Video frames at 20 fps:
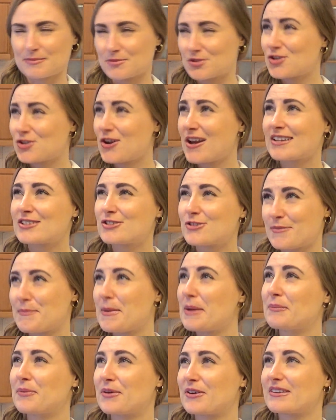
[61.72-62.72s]
I'm trying to
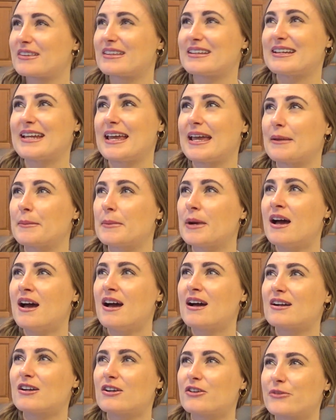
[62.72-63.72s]
remember the name.
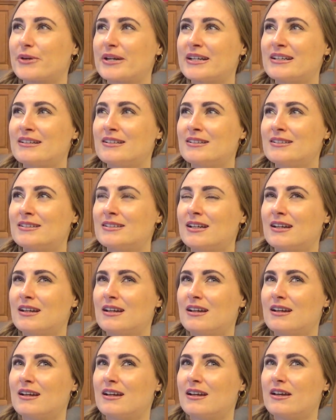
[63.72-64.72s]
Grilled
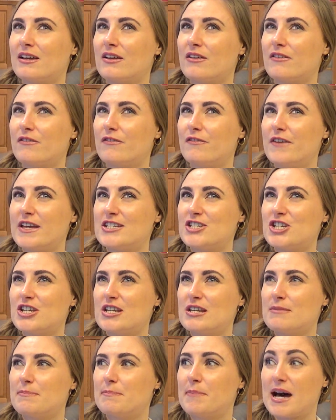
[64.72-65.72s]

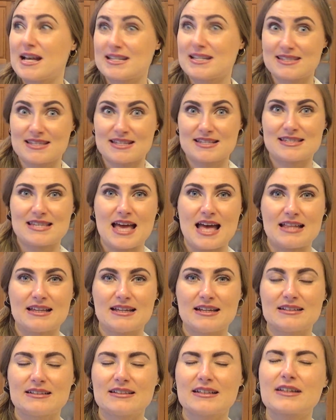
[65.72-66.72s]
veggie pasta
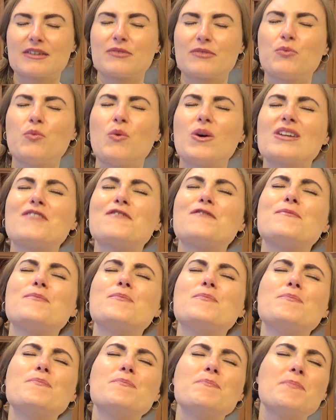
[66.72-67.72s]
salad, like one of
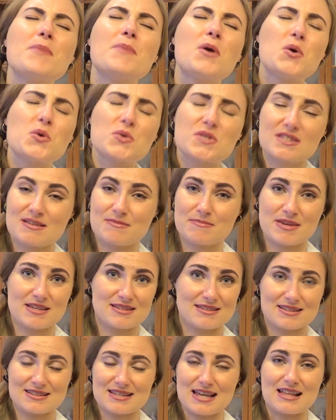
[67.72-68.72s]
most
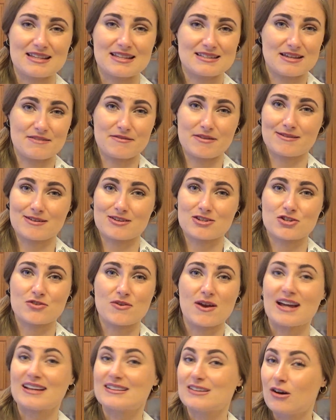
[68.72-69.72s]
amazing salads I've ever
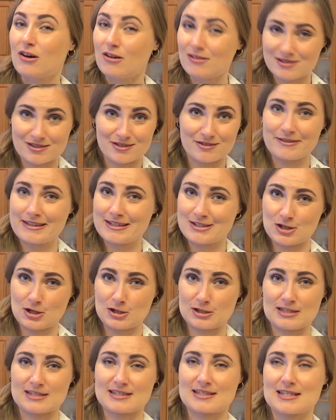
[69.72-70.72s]
tried, also
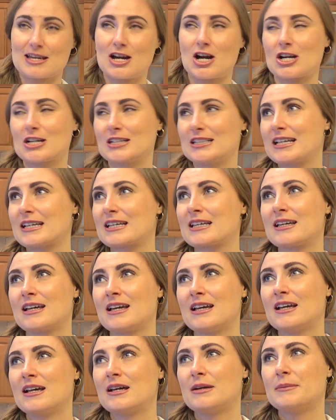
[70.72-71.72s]
featured this garlic.
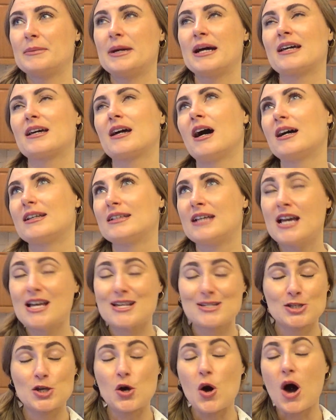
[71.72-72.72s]
My God.
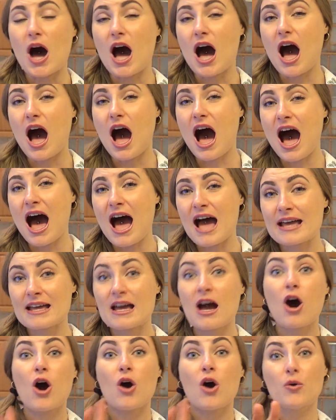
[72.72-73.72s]
So
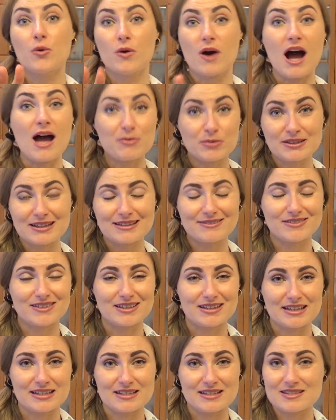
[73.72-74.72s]
I will leave
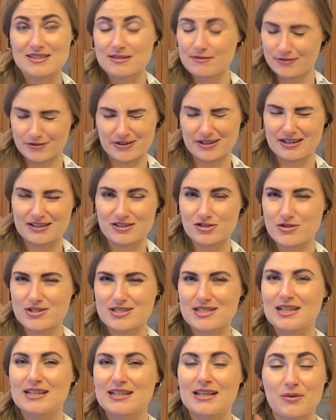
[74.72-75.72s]
the links if you're
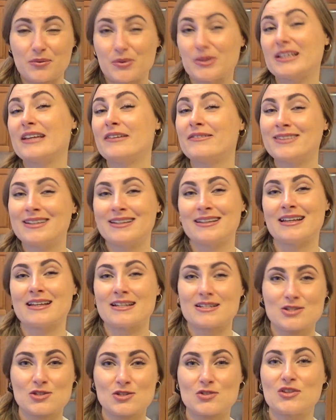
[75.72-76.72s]
interested. I will leave the
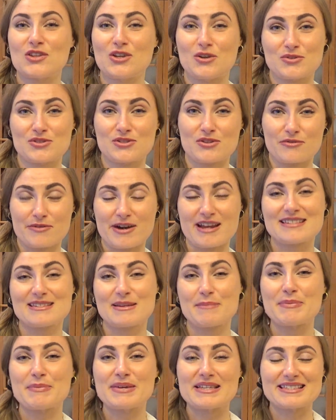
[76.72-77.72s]
links to those
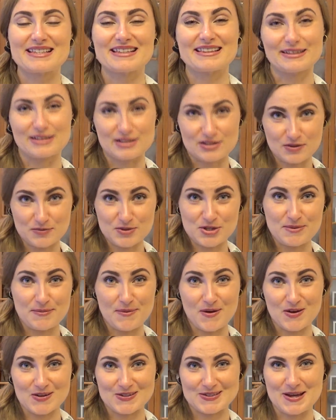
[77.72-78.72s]
recipes in the description
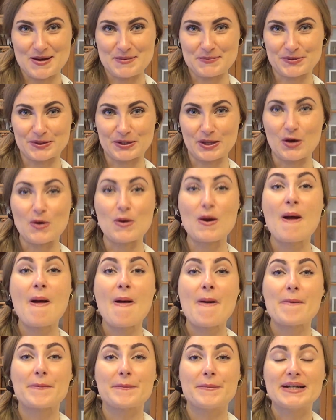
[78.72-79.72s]
box down below.
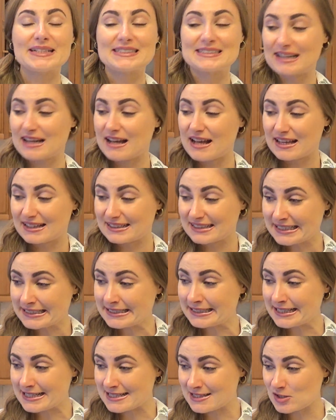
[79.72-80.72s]
But
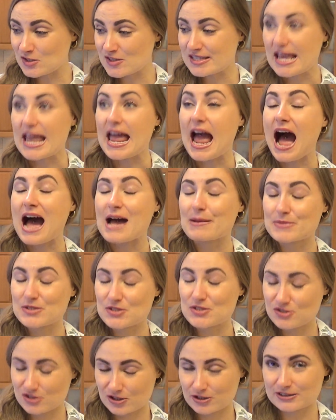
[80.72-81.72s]
needless to say, I'm
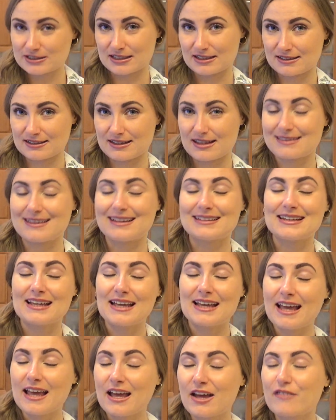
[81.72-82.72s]
certain that
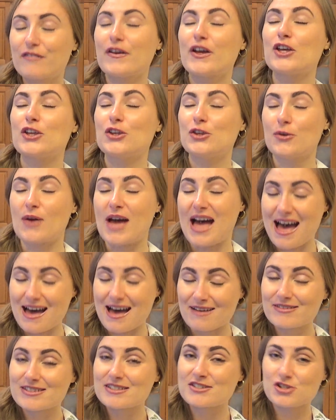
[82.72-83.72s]
if you
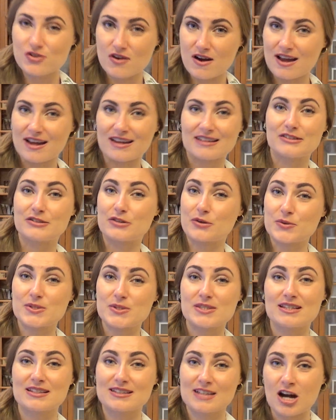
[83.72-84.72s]
haven't tried
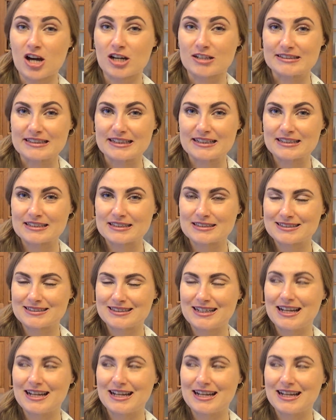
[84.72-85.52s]
roasted garlic